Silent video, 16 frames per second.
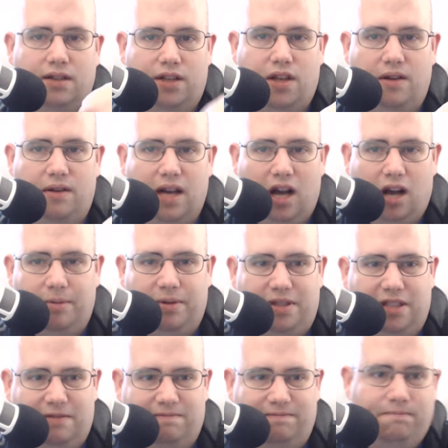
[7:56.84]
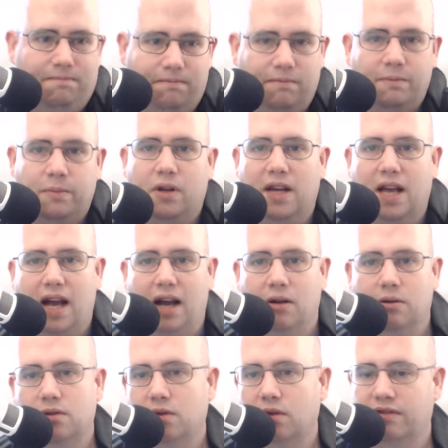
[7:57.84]
the unit up and just pull it
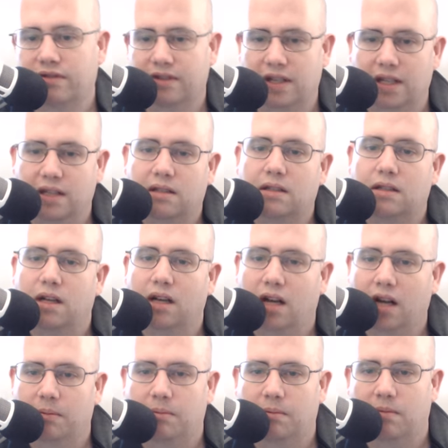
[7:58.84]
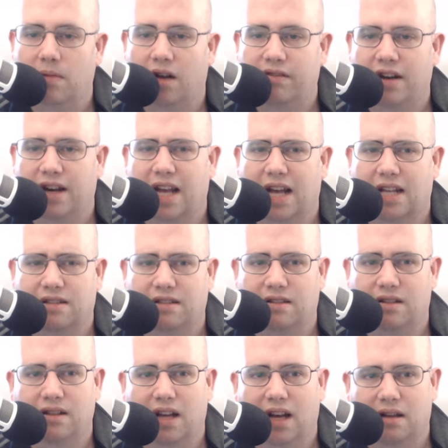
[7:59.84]
out, sort of thing. Um, I've only had to
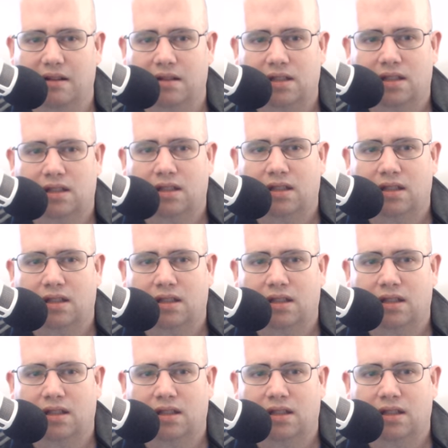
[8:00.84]
do that,